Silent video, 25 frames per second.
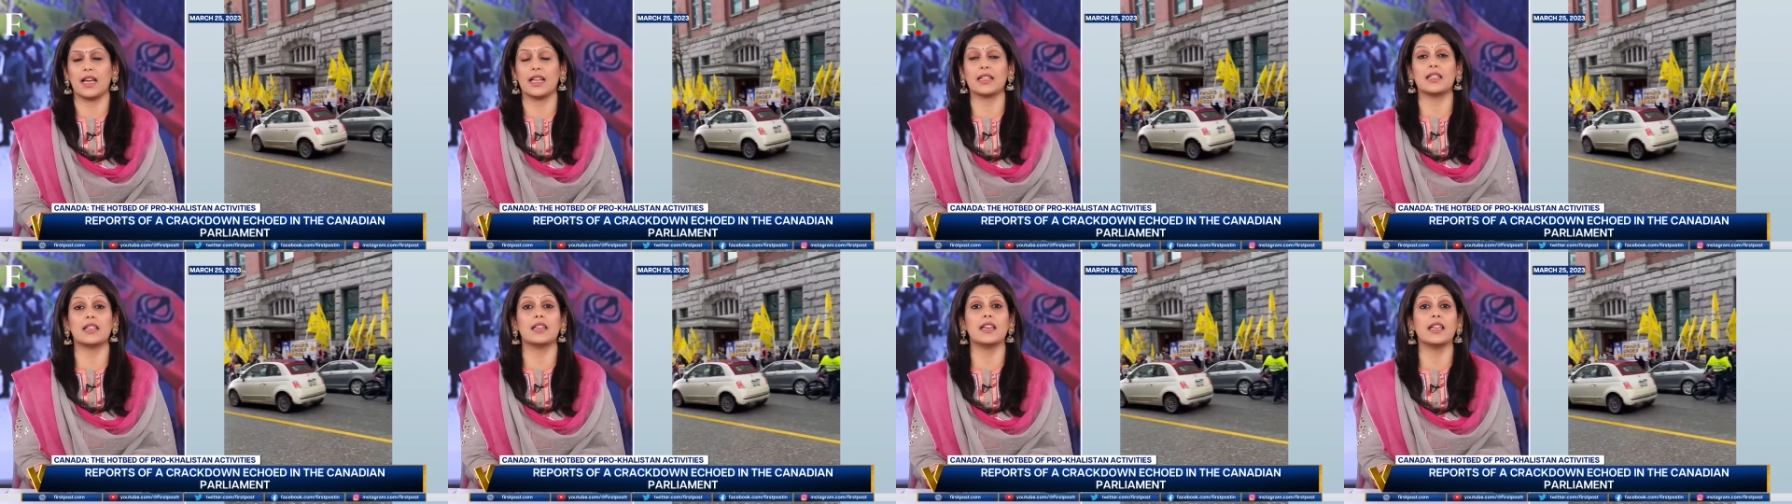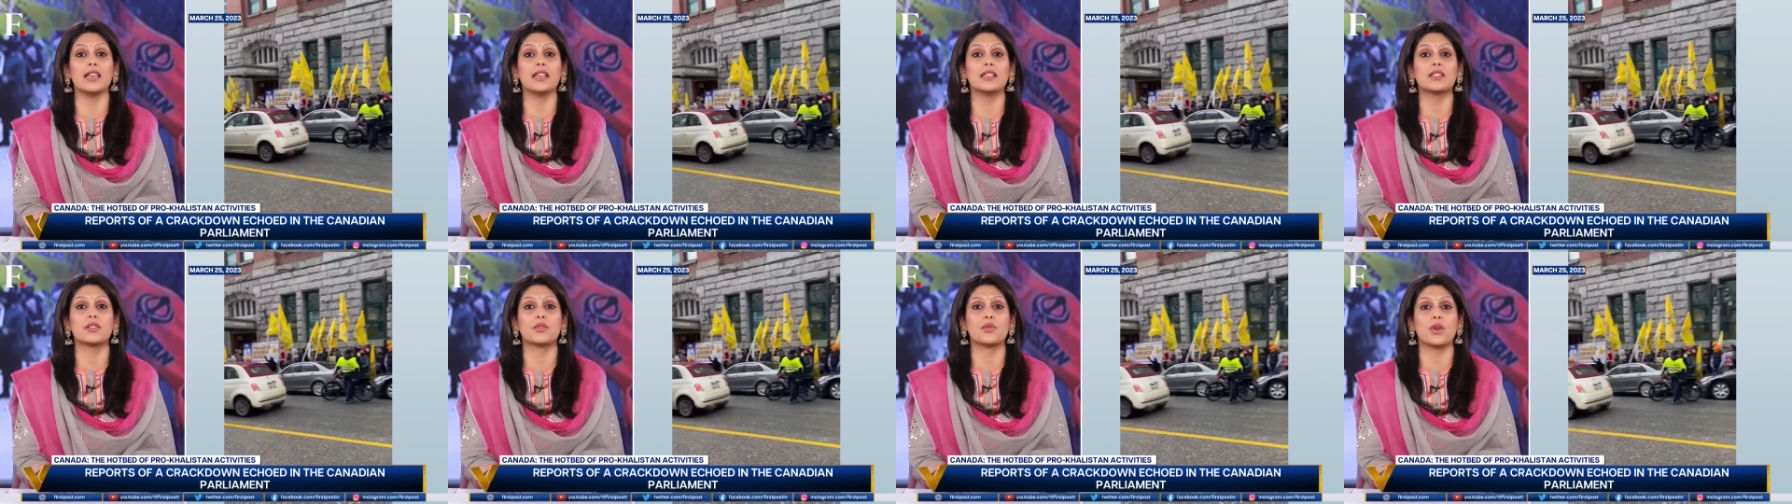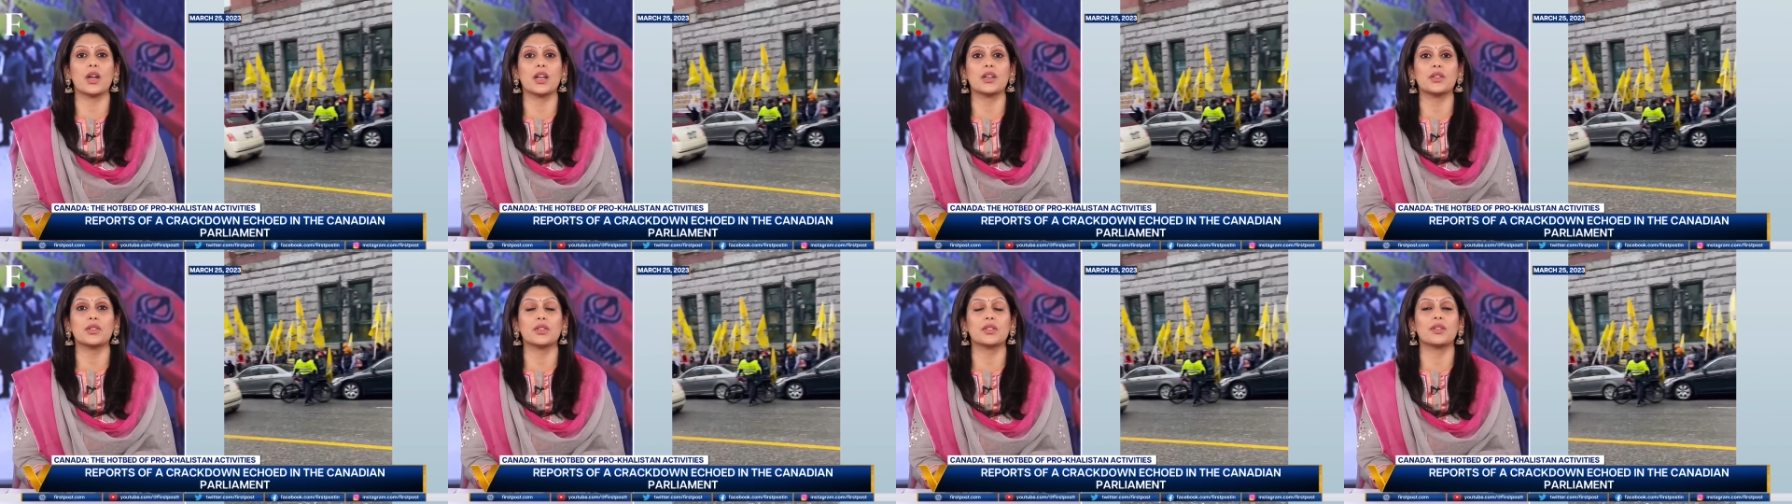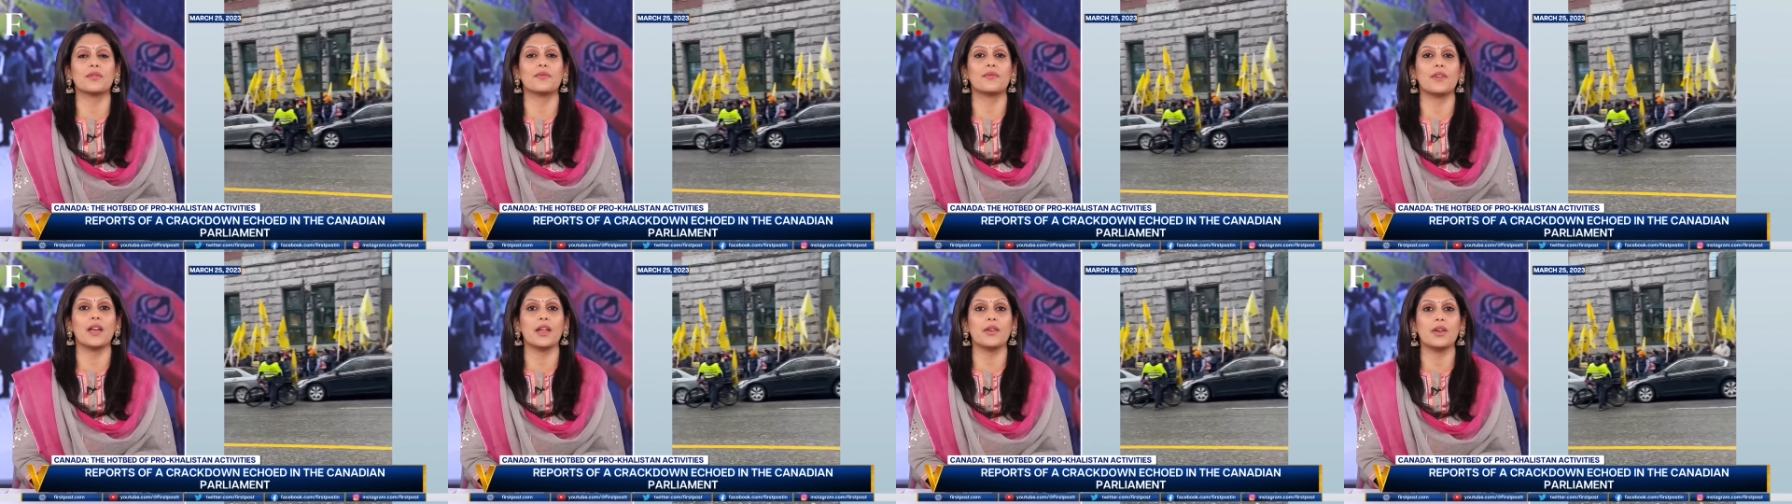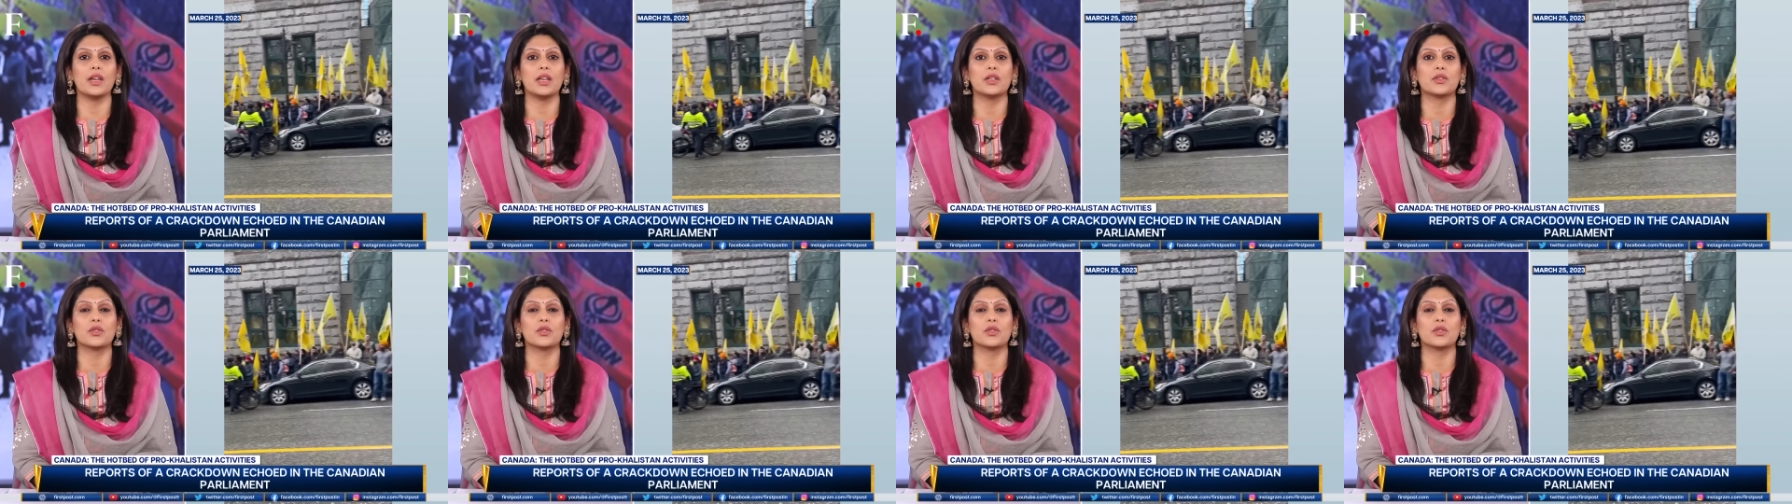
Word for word: and the links run to the very